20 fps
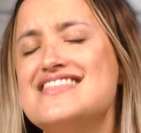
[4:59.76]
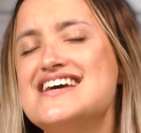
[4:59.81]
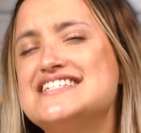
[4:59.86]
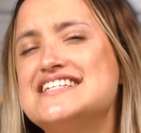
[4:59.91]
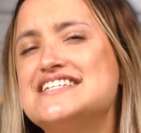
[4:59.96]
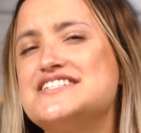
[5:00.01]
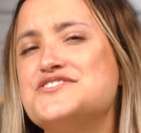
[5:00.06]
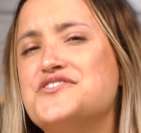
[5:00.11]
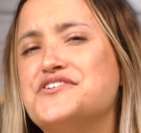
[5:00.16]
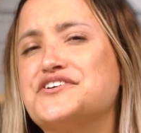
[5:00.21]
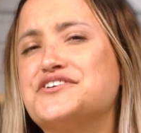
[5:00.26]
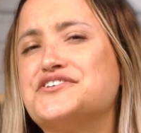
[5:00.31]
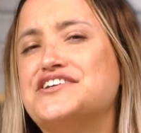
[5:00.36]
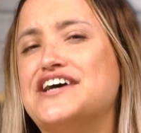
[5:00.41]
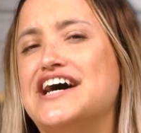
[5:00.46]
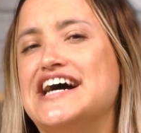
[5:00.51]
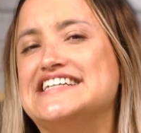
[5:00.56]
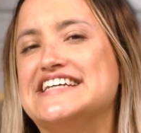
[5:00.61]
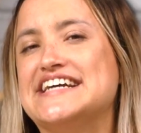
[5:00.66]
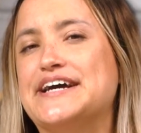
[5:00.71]
This is not a good
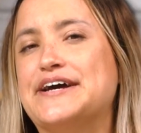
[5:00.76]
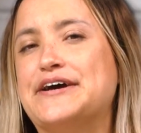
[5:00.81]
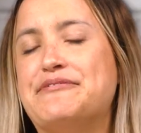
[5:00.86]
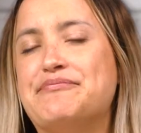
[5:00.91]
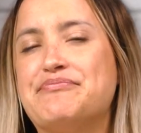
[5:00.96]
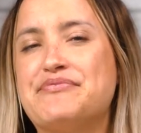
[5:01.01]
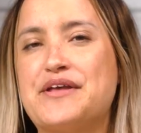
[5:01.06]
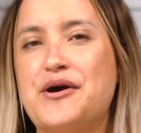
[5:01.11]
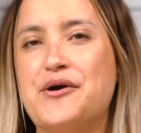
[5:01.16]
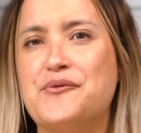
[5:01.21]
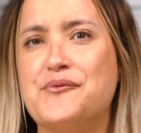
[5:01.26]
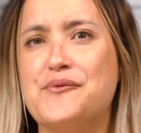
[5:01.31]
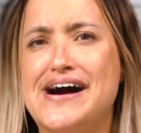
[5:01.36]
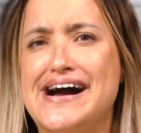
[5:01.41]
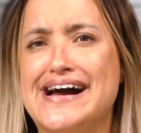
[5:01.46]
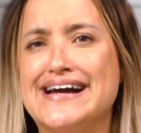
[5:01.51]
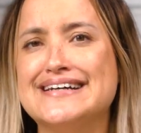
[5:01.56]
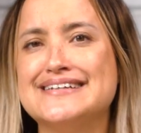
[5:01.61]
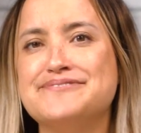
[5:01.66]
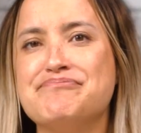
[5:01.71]
idea.
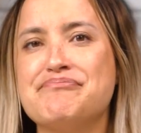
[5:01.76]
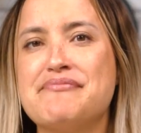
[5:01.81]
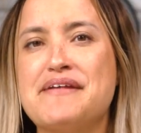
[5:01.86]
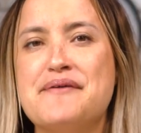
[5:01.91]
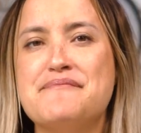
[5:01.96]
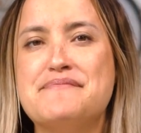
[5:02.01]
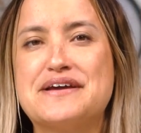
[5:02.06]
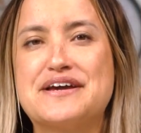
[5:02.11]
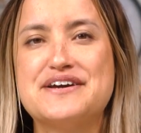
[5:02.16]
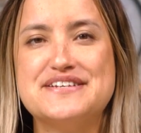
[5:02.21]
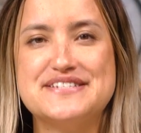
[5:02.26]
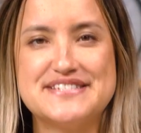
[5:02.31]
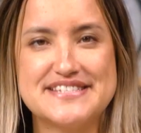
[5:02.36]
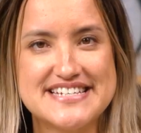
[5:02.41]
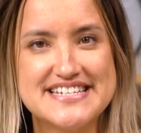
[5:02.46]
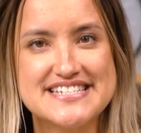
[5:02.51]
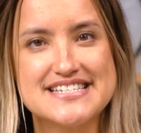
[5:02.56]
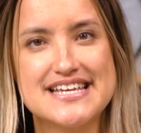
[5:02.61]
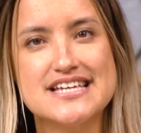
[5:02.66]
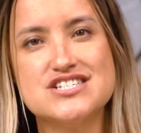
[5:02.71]
Why? Because
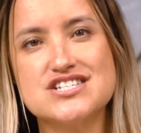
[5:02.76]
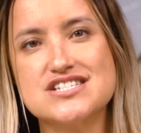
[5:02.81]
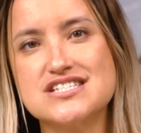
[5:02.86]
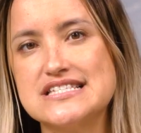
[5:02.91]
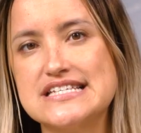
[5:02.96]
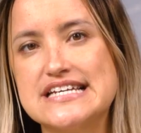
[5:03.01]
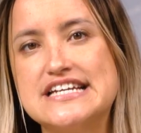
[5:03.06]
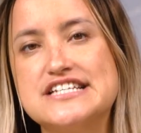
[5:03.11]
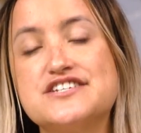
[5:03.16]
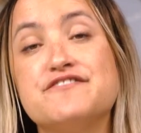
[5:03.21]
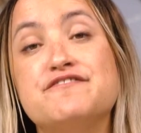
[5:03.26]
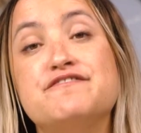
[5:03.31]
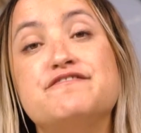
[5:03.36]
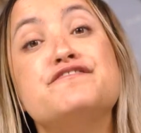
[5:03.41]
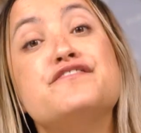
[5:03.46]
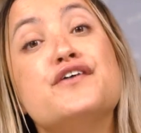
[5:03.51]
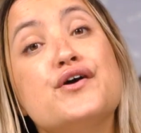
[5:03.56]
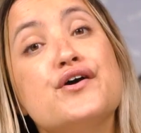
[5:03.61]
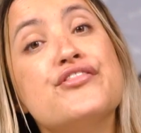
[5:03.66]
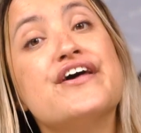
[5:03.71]
this can just lead to
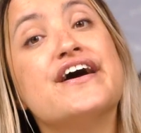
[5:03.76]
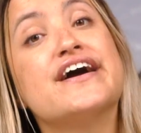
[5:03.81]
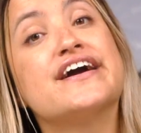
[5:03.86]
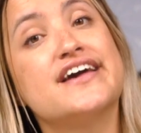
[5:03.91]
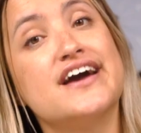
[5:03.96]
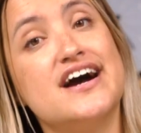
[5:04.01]
further